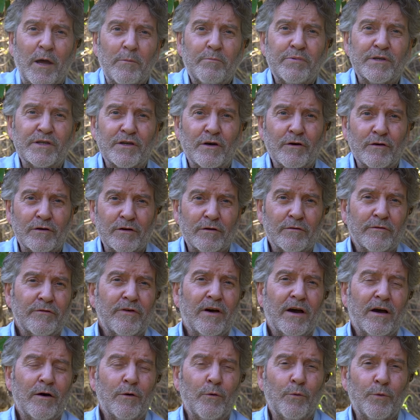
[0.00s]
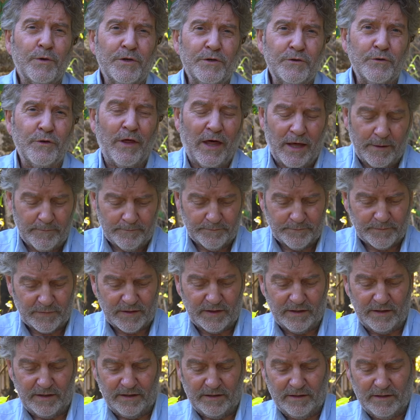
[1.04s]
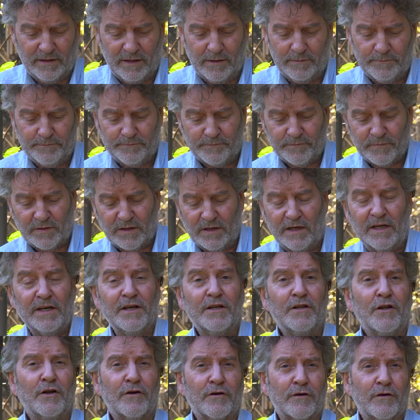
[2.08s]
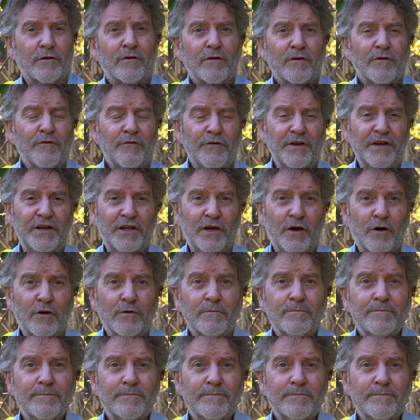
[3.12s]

episode of how we do that in another video.